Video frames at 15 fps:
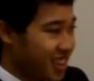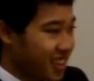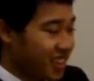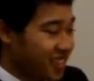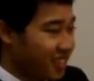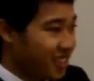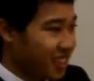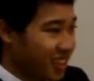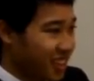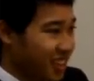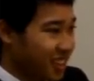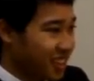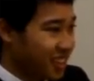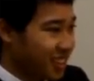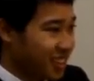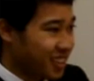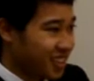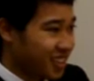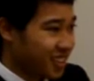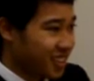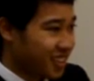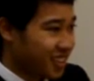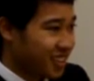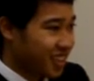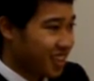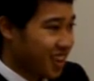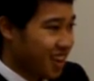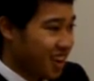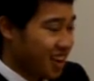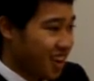I felt like
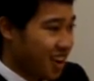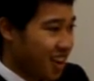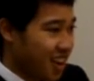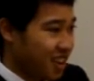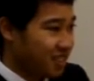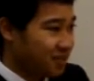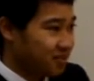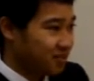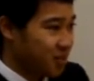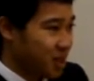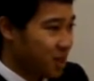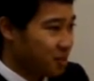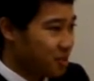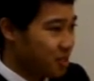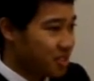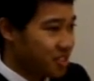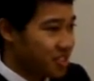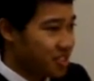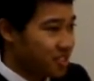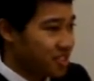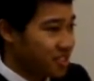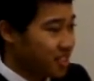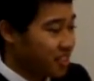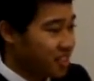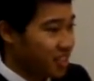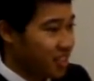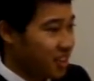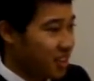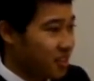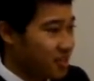I was just stuck
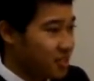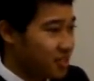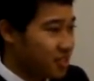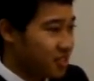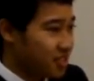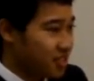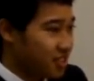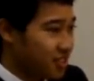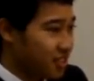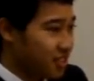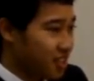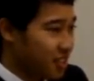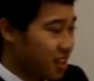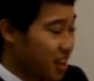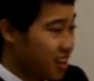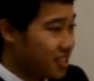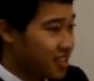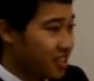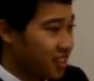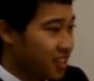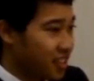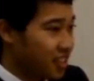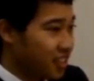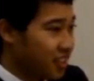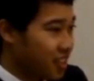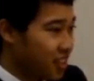there. I was isolated,